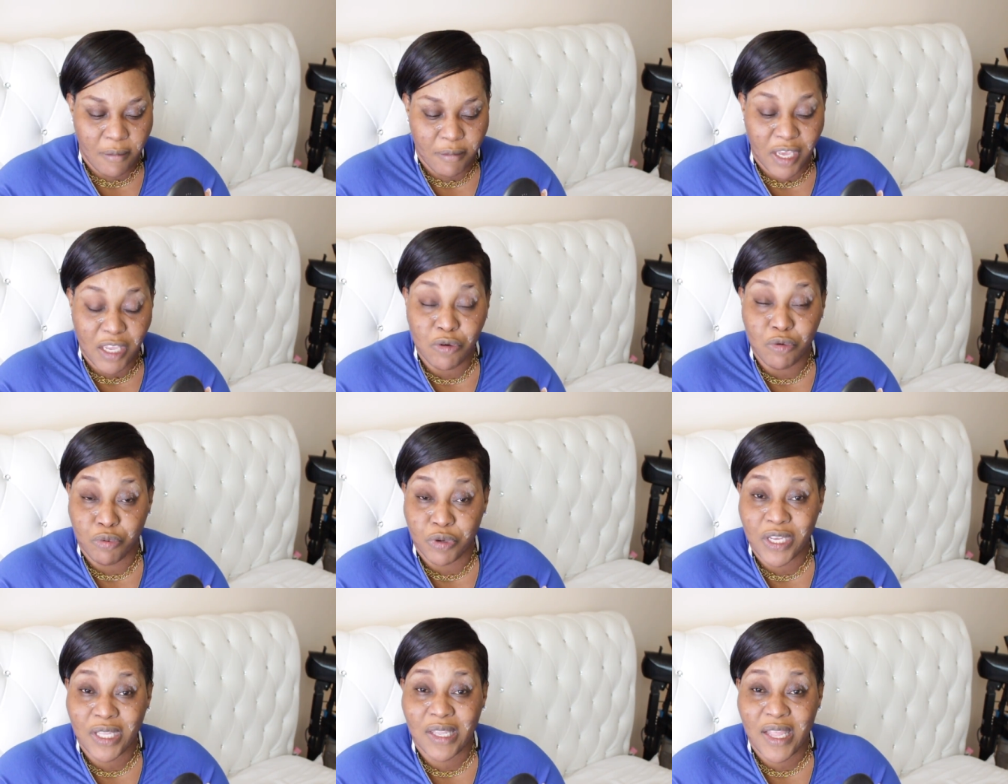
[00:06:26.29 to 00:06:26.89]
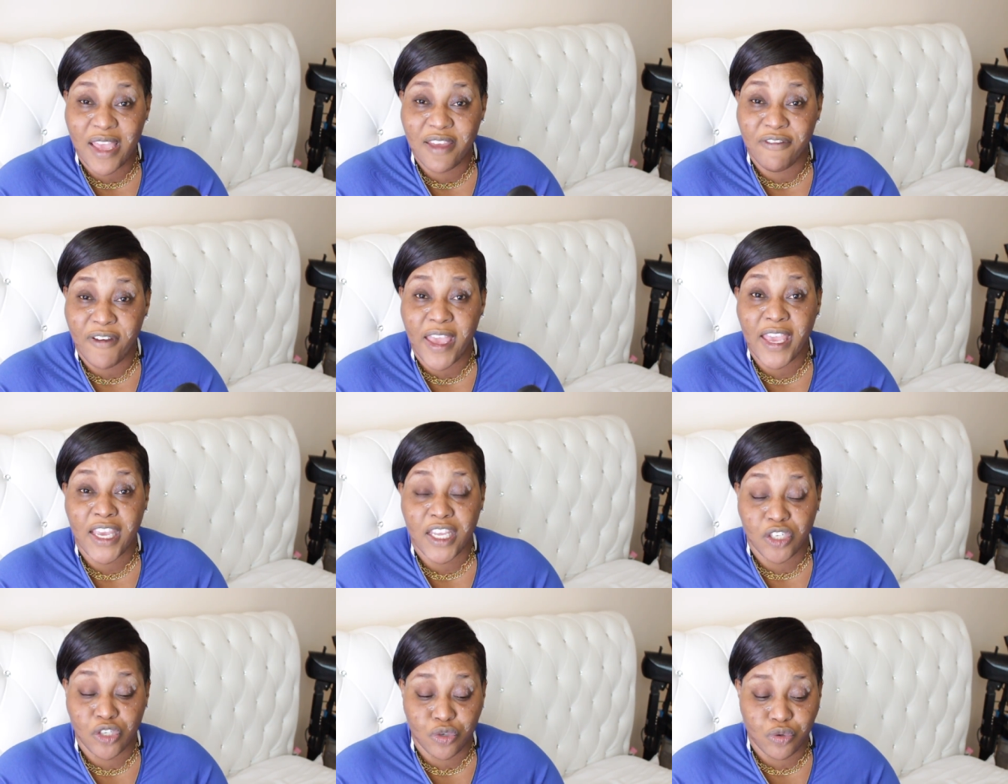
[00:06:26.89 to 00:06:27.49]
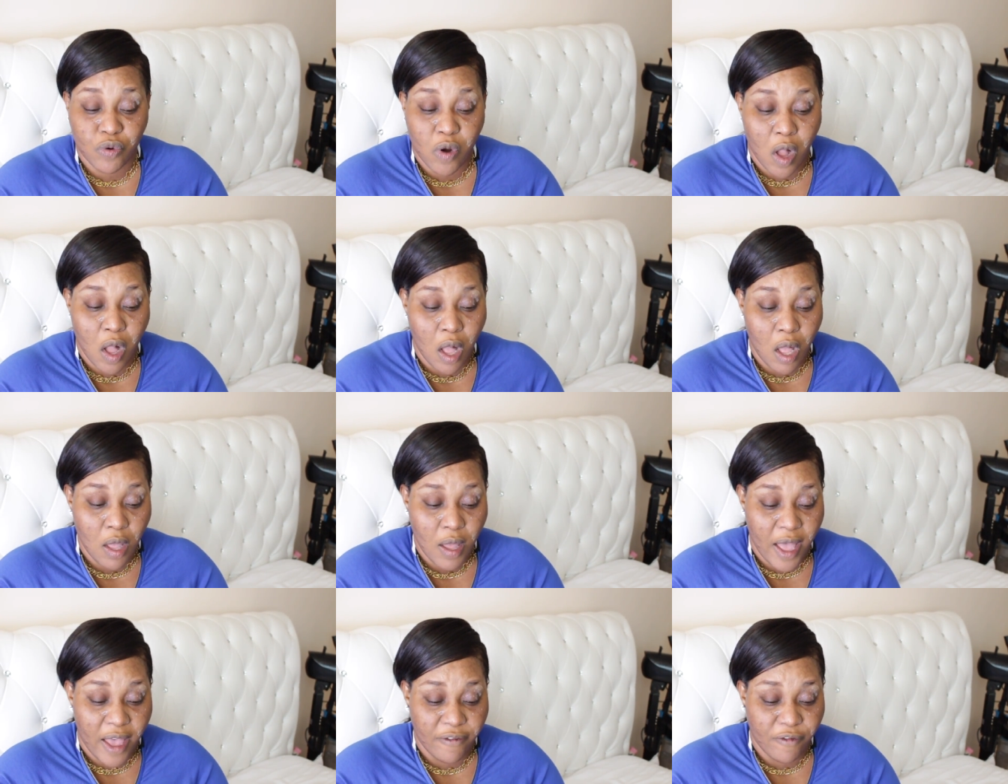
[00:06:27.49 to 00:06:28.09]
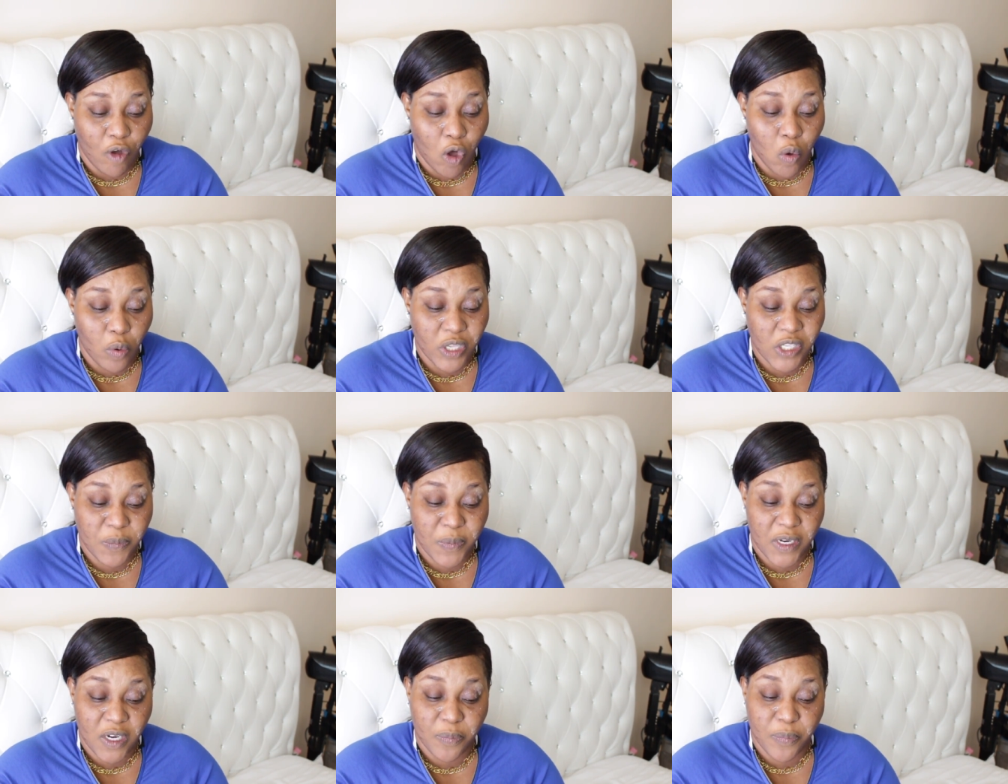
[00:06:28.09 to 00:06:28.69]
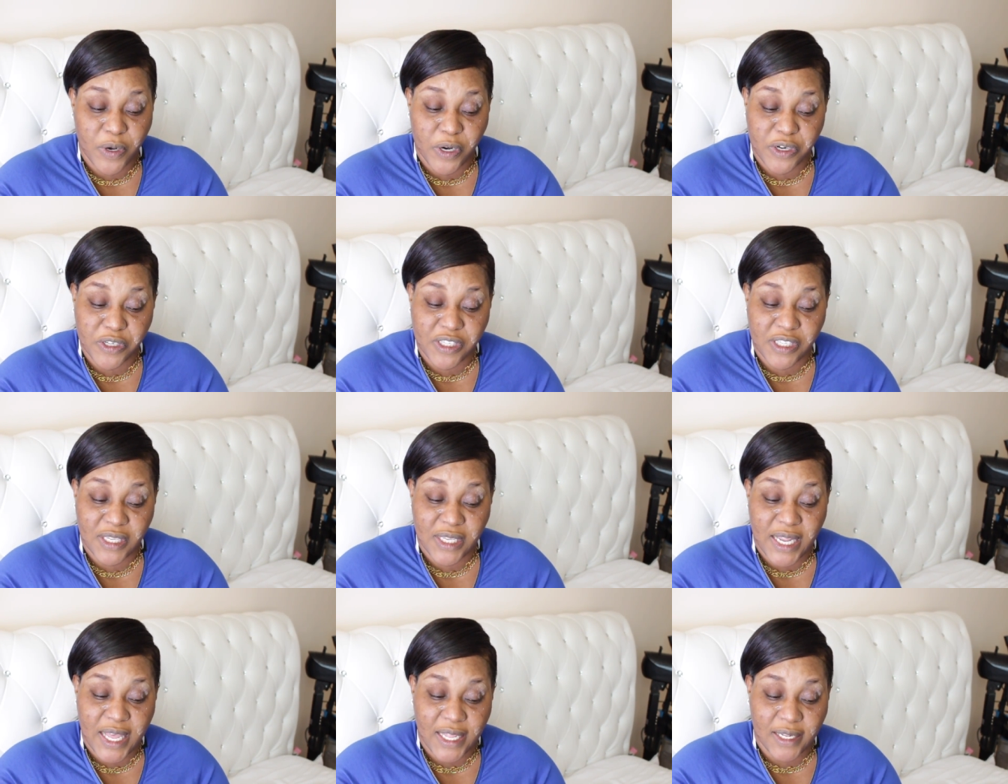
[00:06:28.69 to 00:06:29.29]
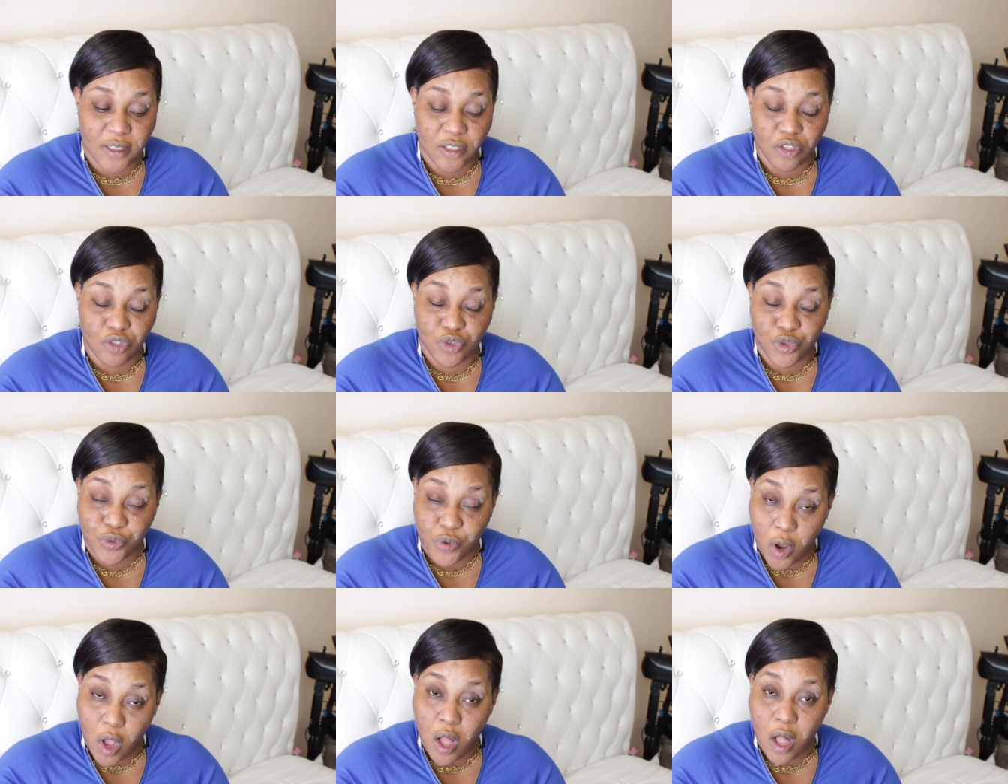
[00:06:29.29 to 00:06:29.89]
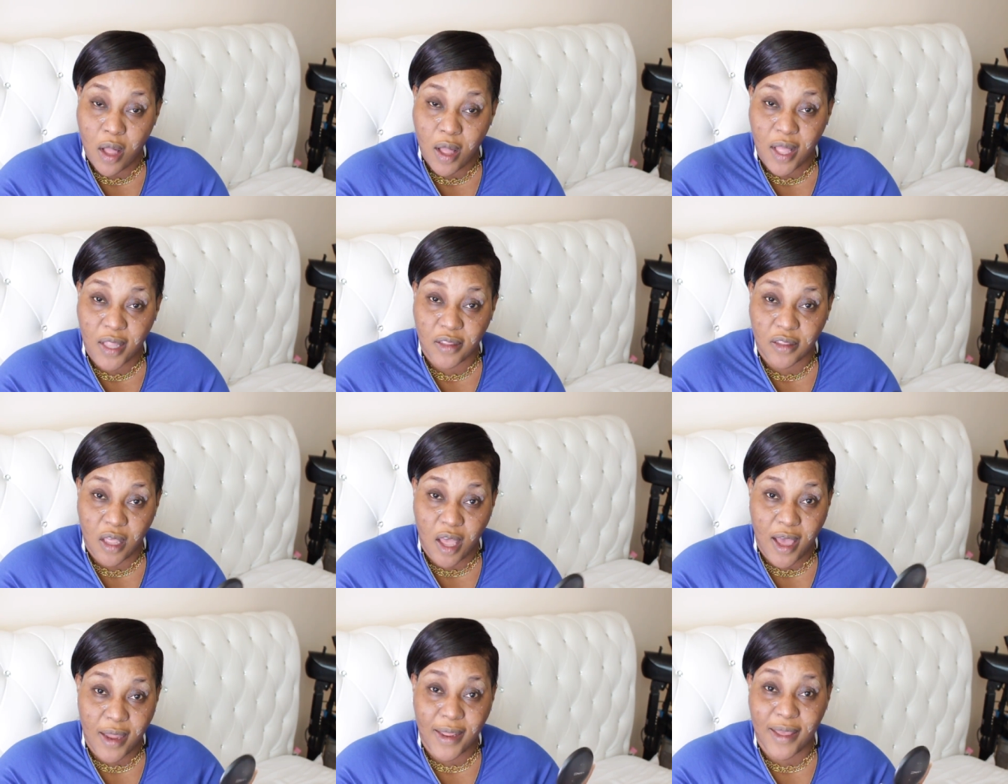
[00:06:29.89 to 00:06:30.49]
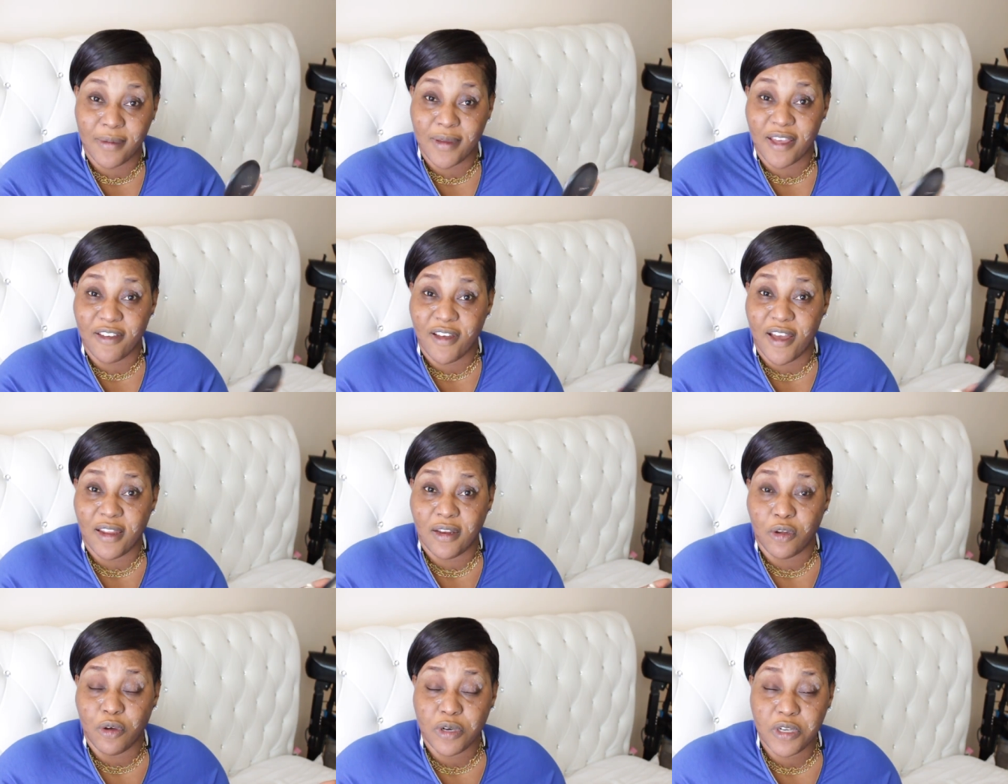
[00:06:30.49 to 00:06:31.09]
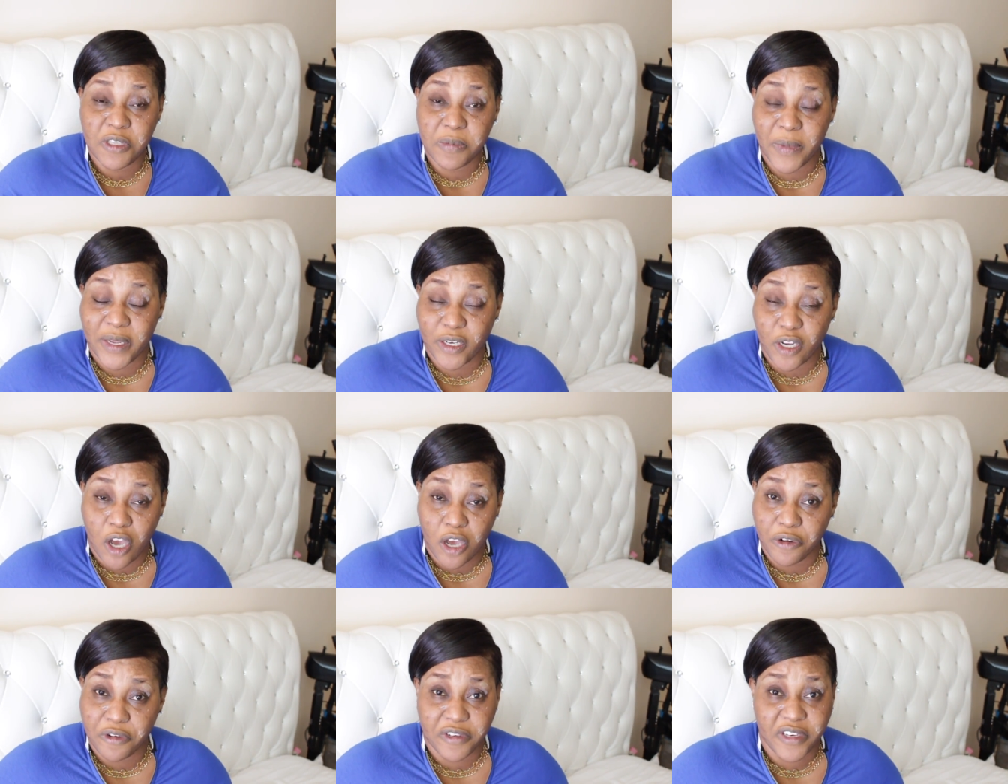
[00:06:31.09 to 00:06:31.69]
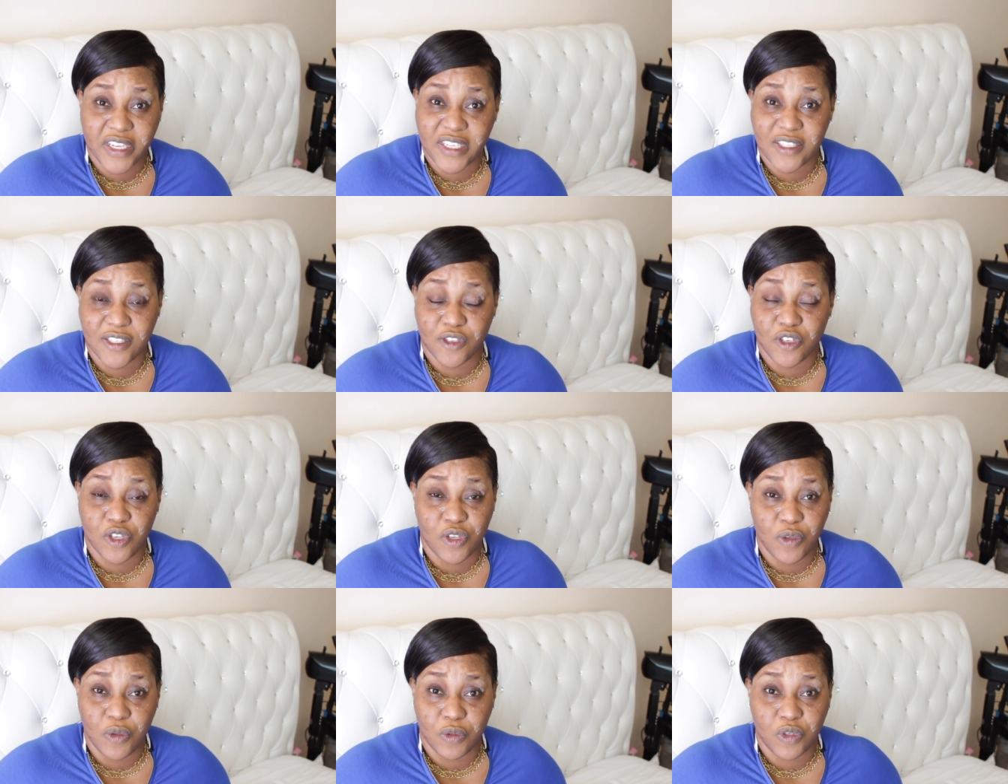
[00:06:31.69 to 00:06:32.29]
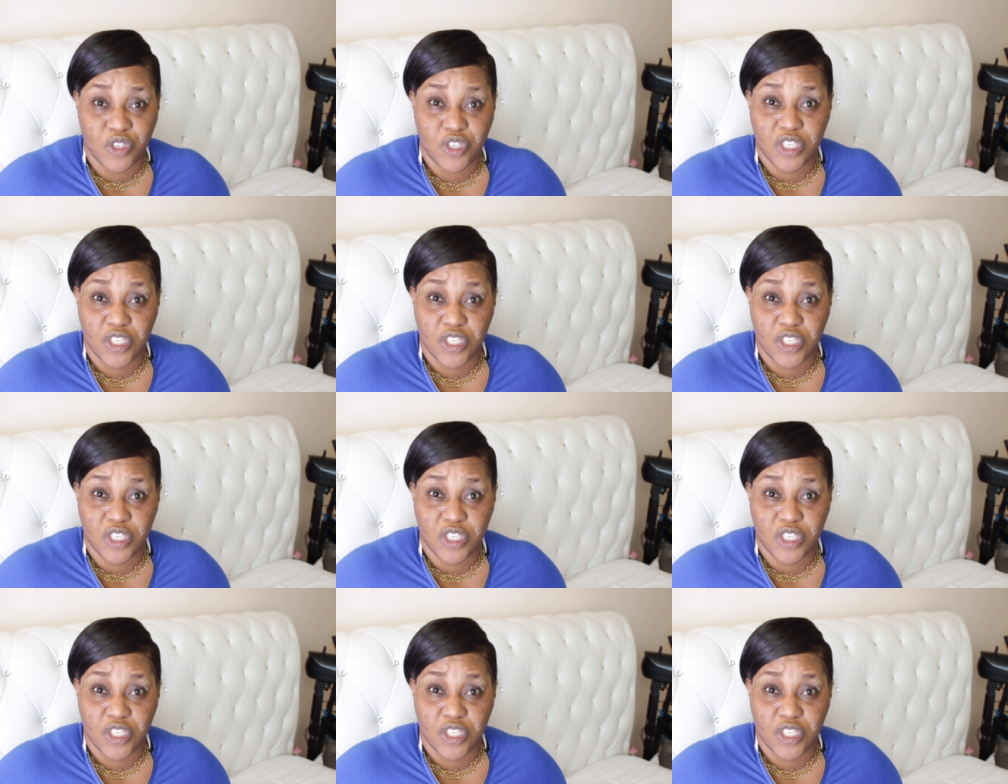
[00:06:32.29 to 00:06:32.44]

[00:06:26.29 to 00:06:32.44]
In real life, I can draw. I've always been a person that draw a lot, and I noticed my daughter does it too.